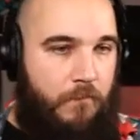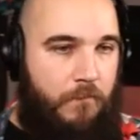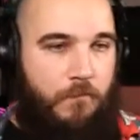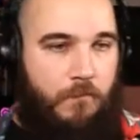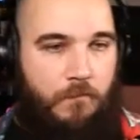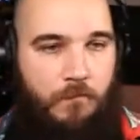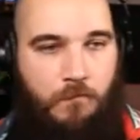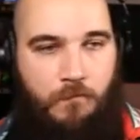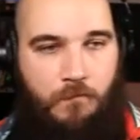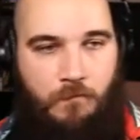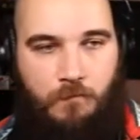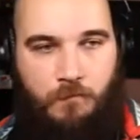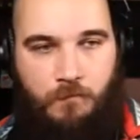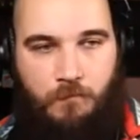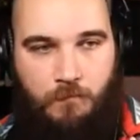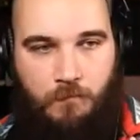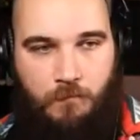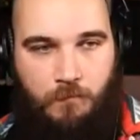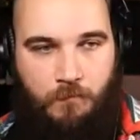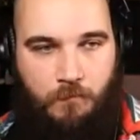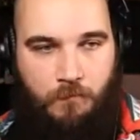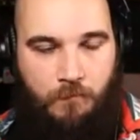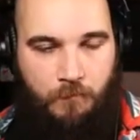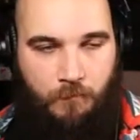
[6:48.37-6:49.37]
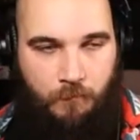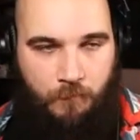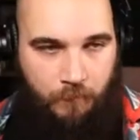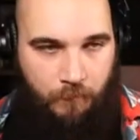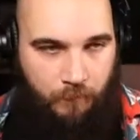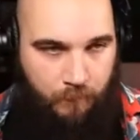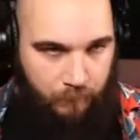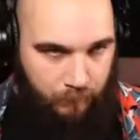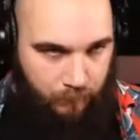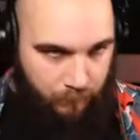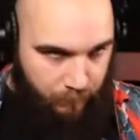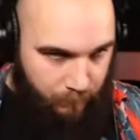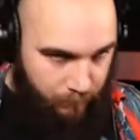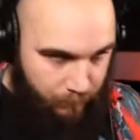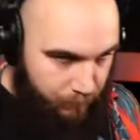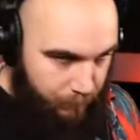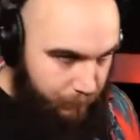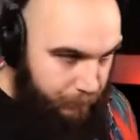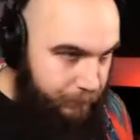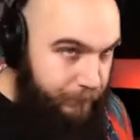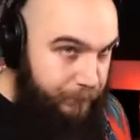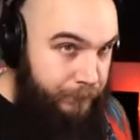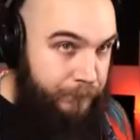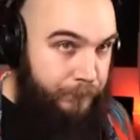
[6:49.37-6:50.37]

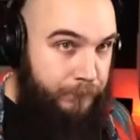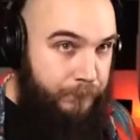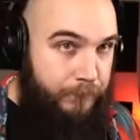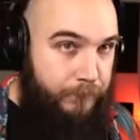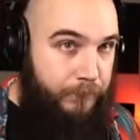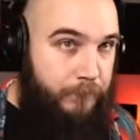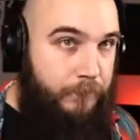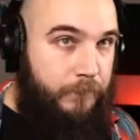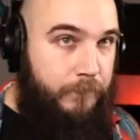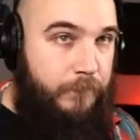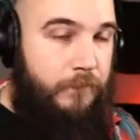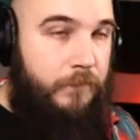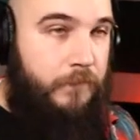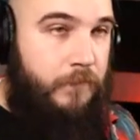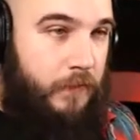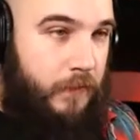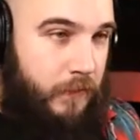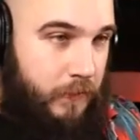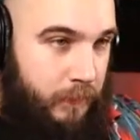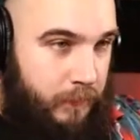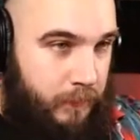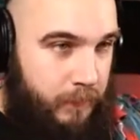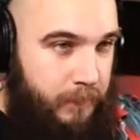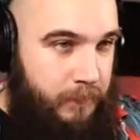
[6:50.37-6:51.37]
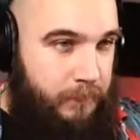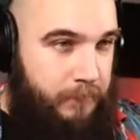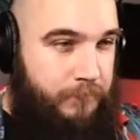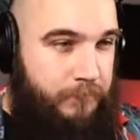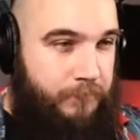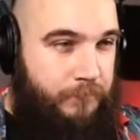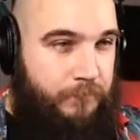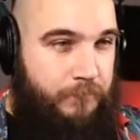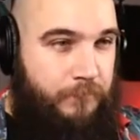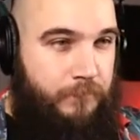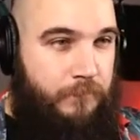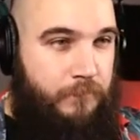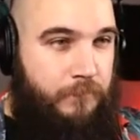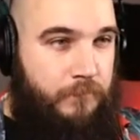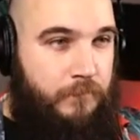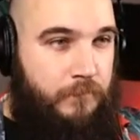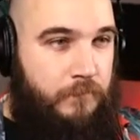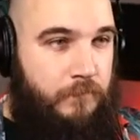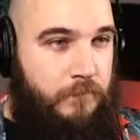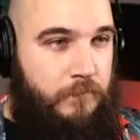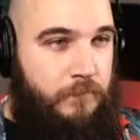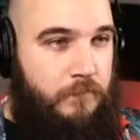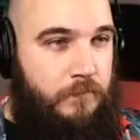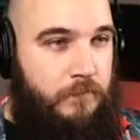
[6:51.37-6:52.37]

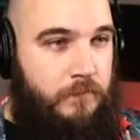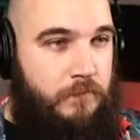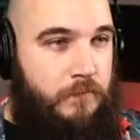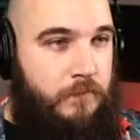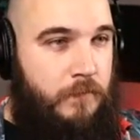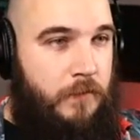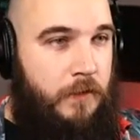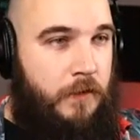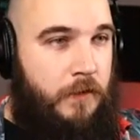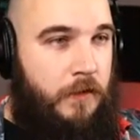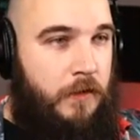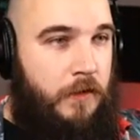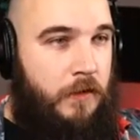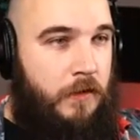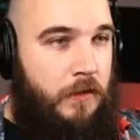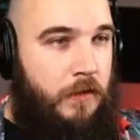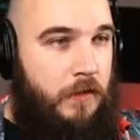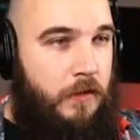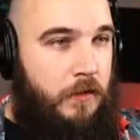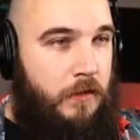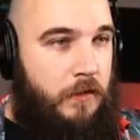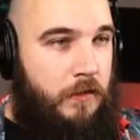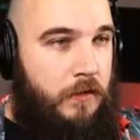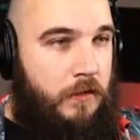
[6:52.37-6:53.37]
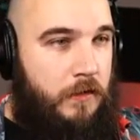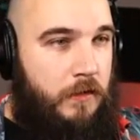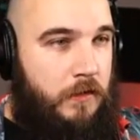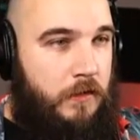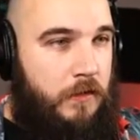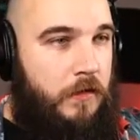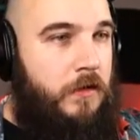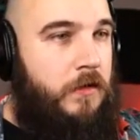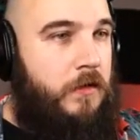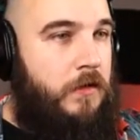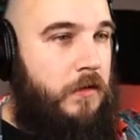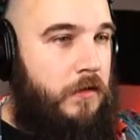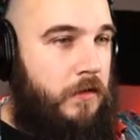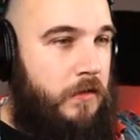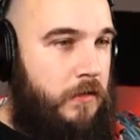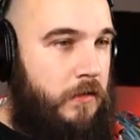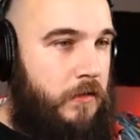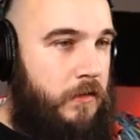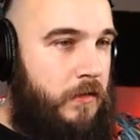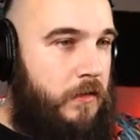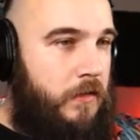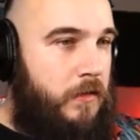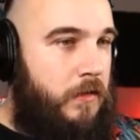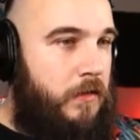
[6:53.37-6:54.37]

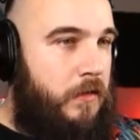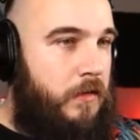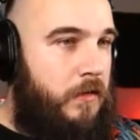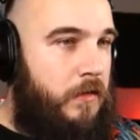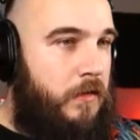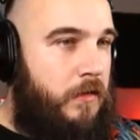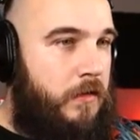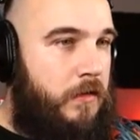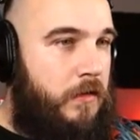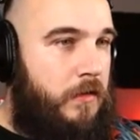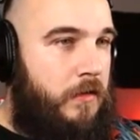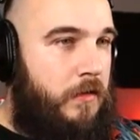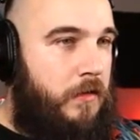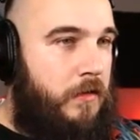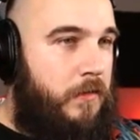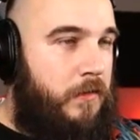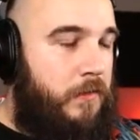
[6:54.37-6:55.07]
This person isn't speaking.